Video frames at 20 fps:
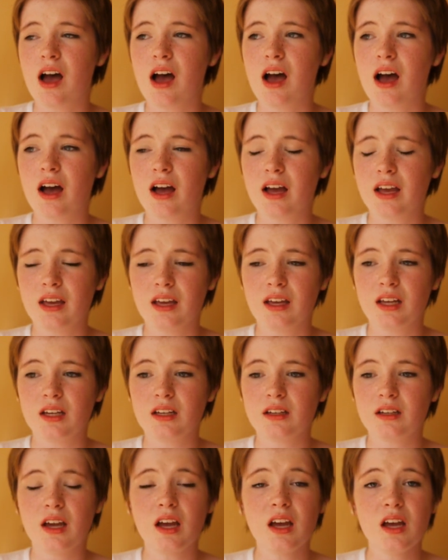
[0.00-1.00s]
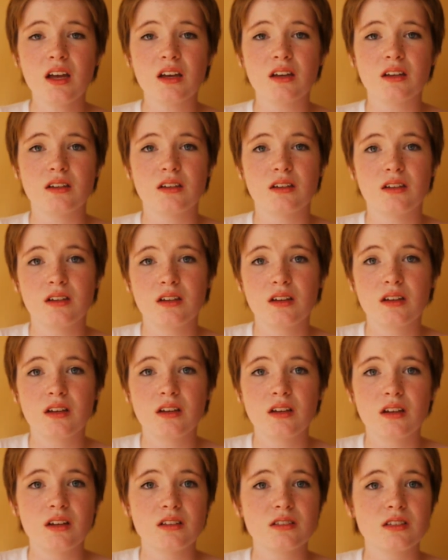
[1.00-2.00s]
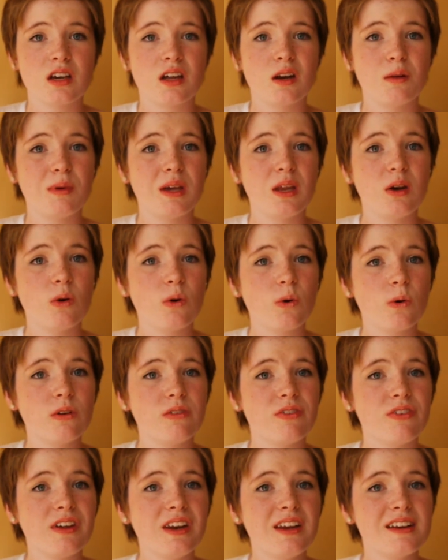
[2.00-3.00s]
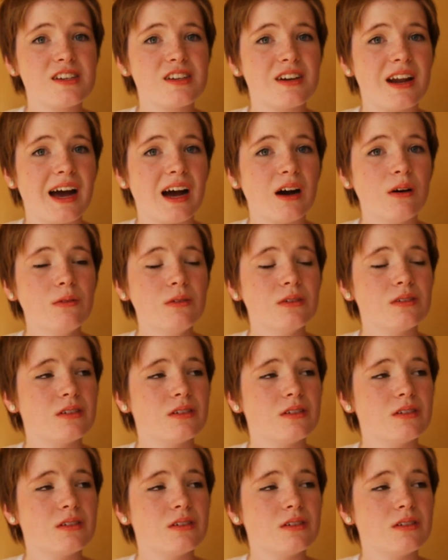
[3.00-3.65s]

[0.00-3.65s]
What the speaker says: It's gonna be an awkward finish now.